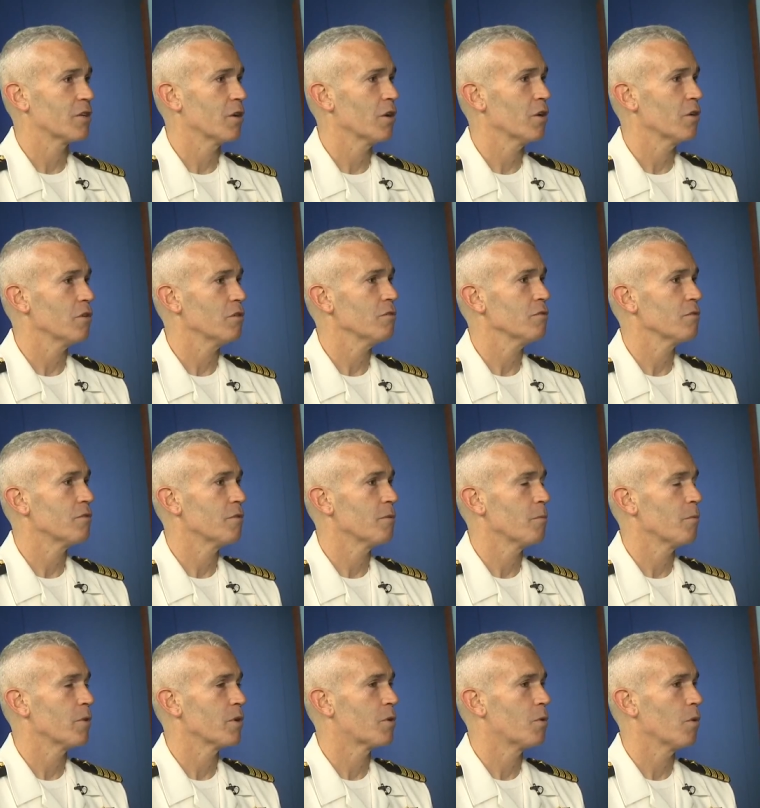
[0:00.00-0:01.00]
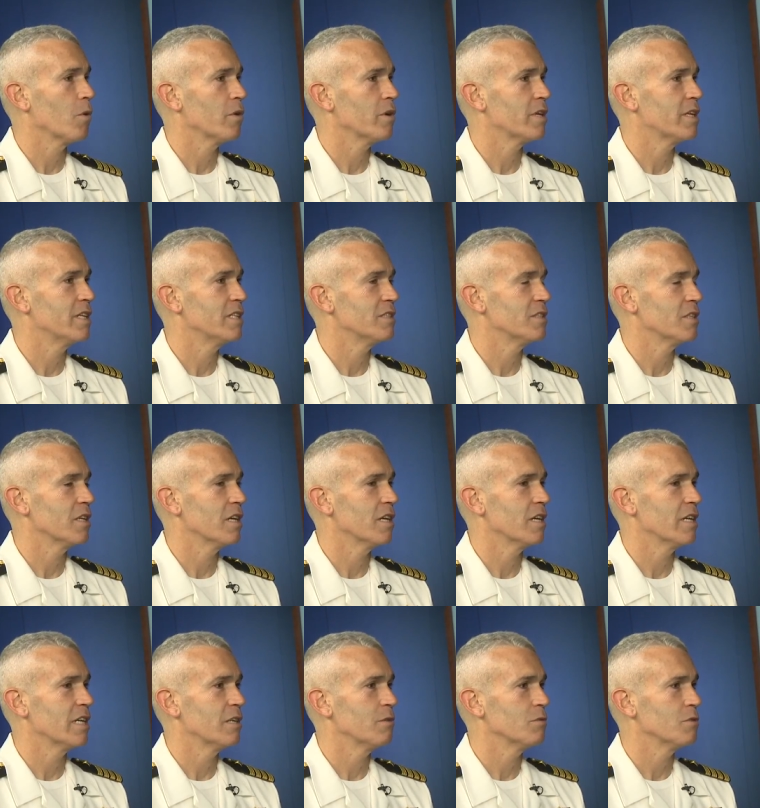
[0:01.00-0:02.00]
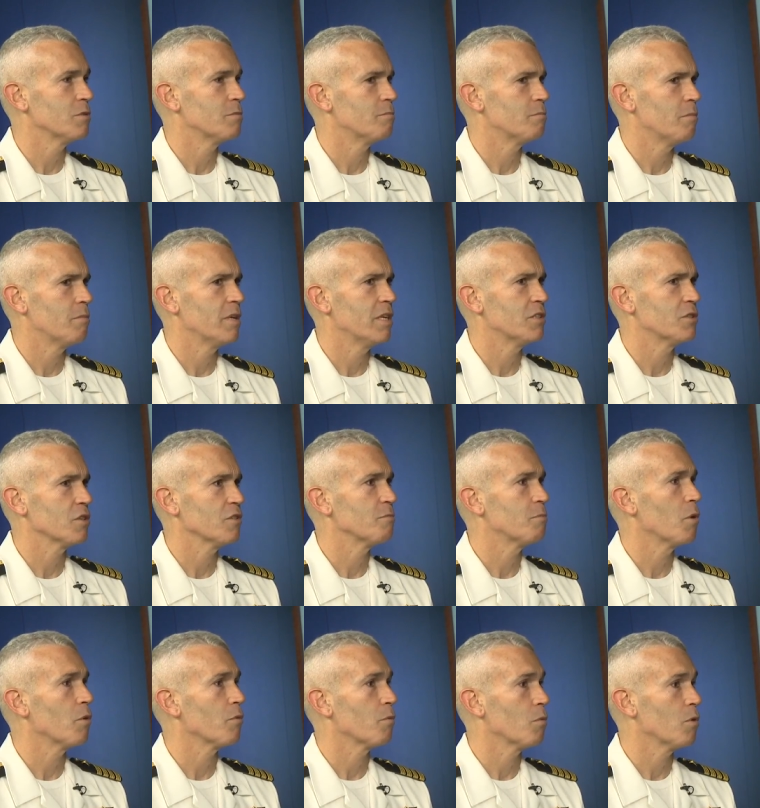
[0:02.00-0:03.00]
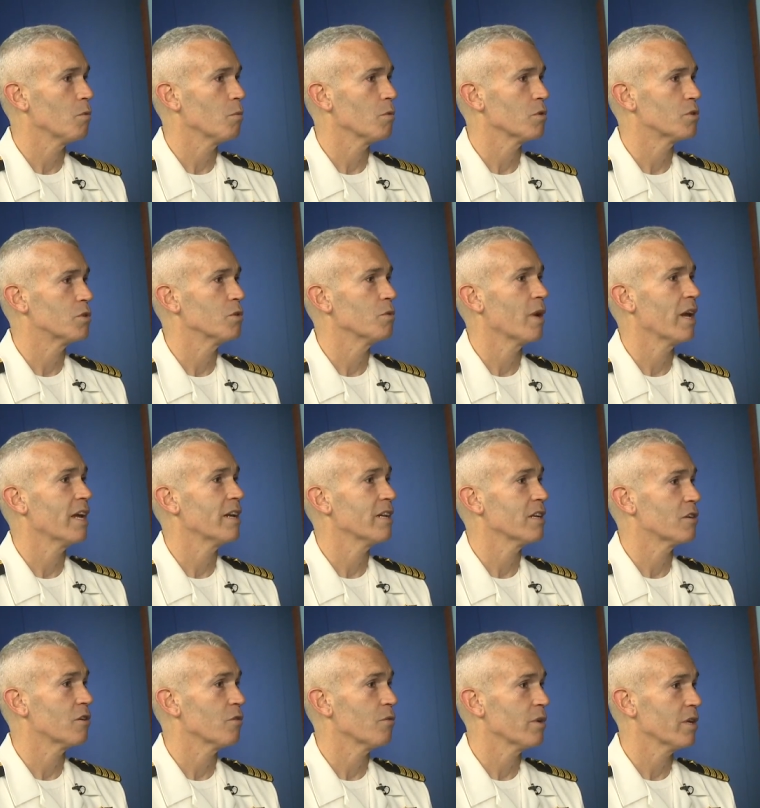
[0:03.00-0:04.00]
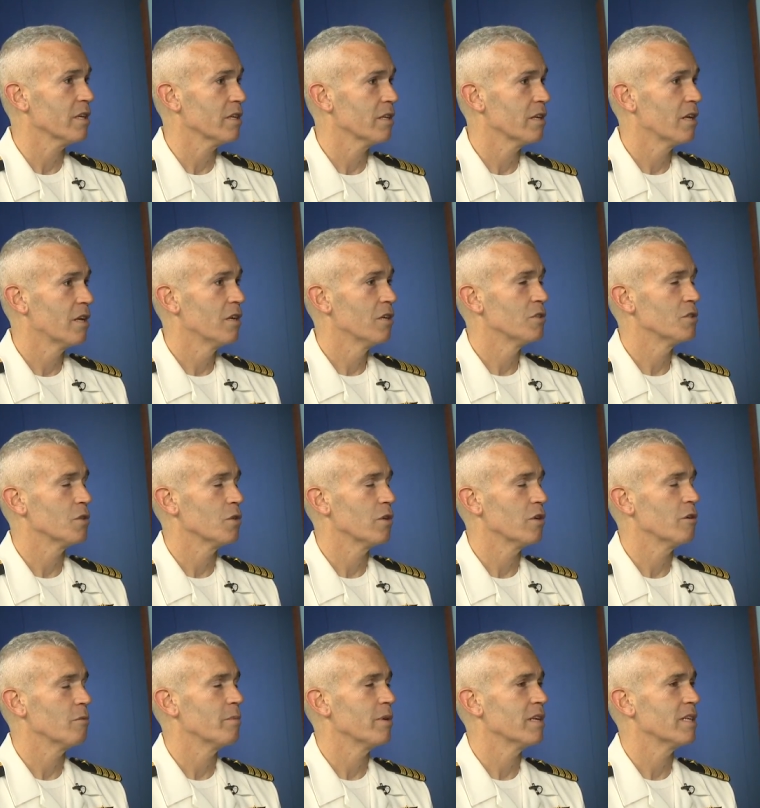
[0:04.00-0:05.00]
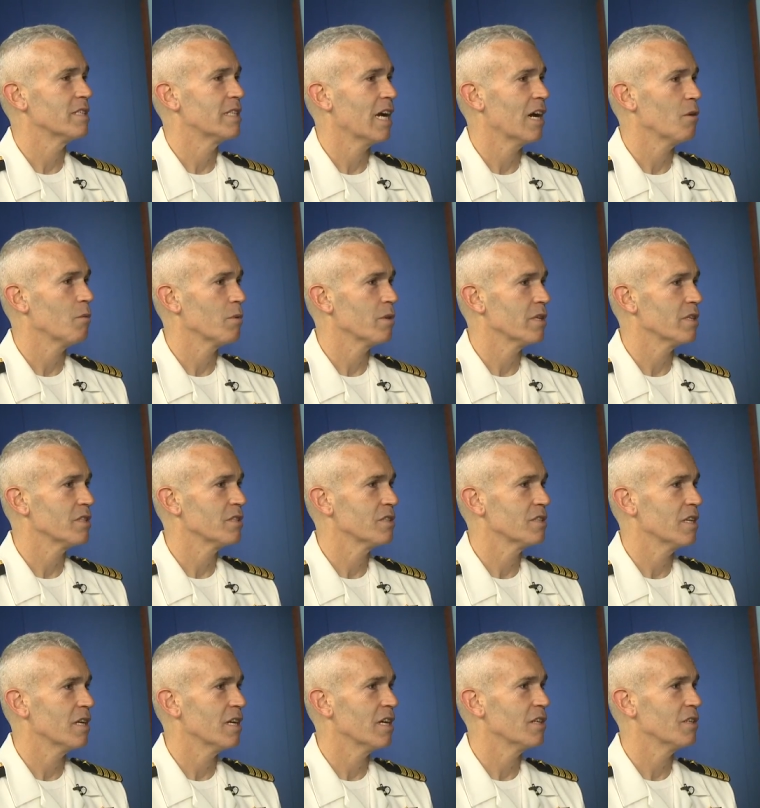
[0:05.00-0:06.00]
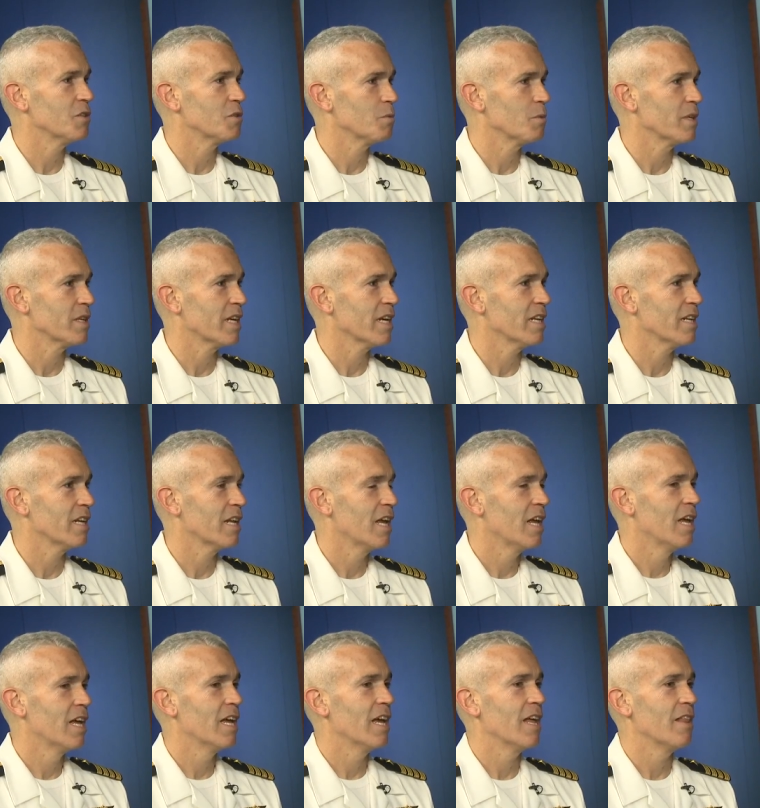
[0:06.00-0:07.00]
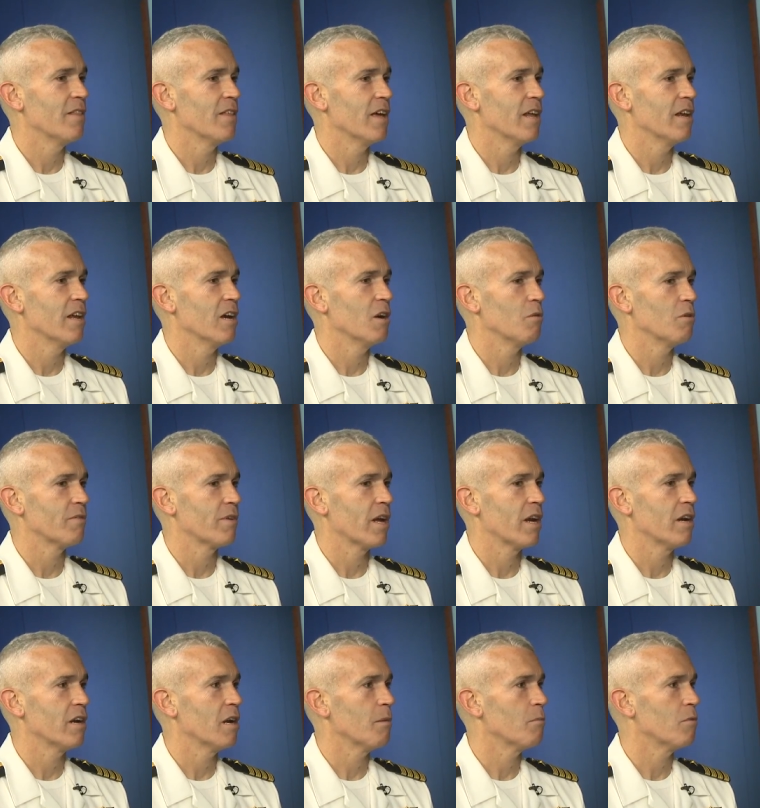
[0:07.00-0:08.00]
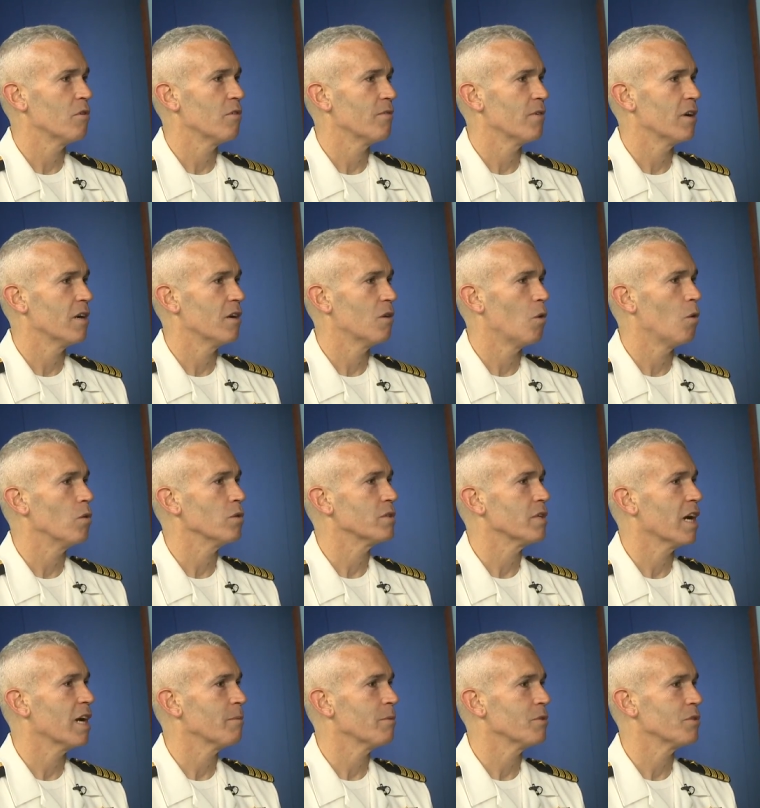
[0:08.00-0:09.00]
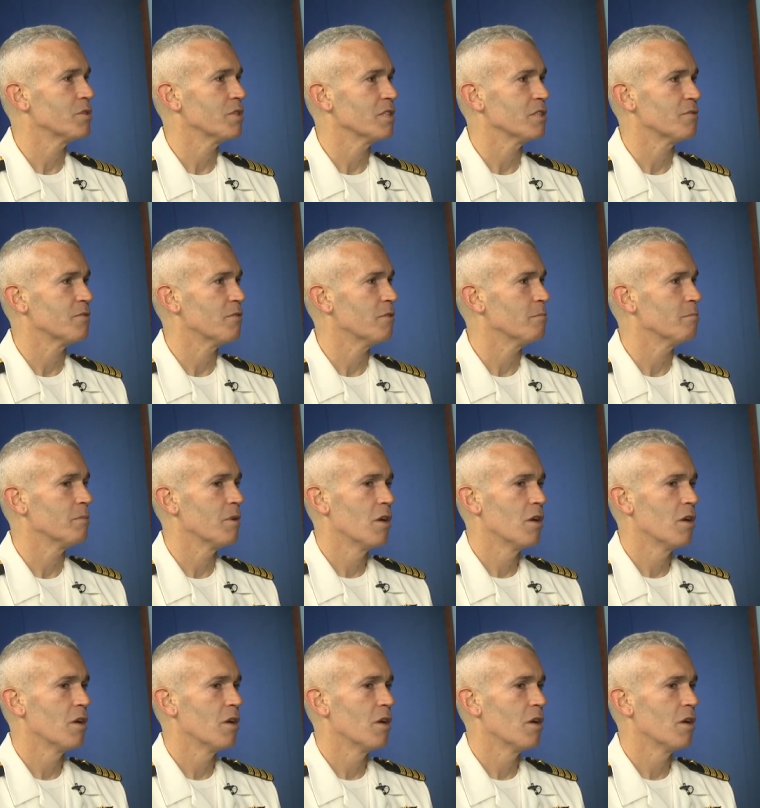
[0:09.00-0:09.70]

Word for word: colonel from the Marine Corps. He's uh, he was he served both World War II and in Korea. So he'll be in town with us uh, this weekend, and then uh, we've got a number of uh, old timers just from